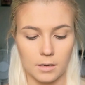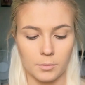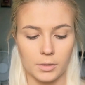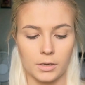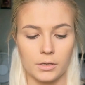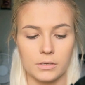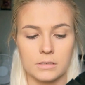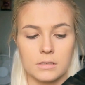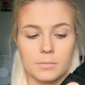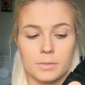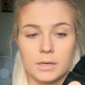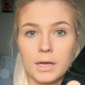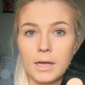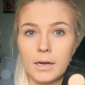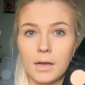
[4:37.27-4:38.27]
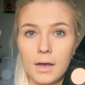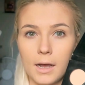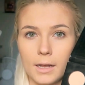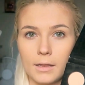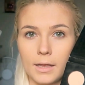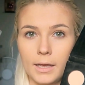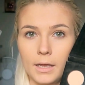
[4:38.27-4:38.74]
I'm going to use the banana
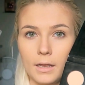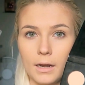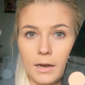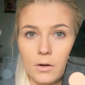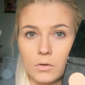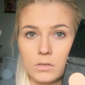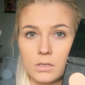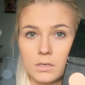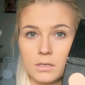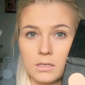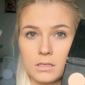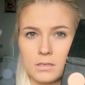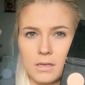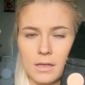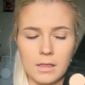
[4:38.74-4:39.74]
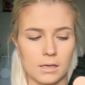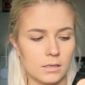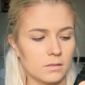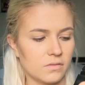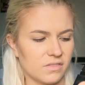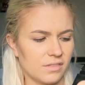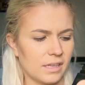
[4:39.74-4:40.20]
highlight and also this, I think
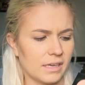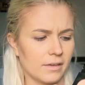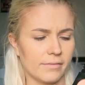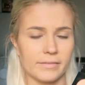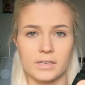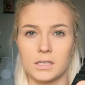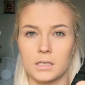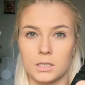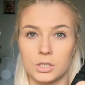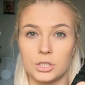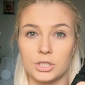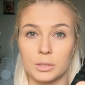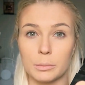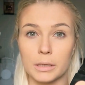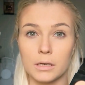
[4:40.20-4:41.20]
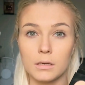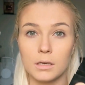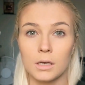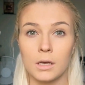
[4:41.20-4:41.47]
it's like a vanilla shimmer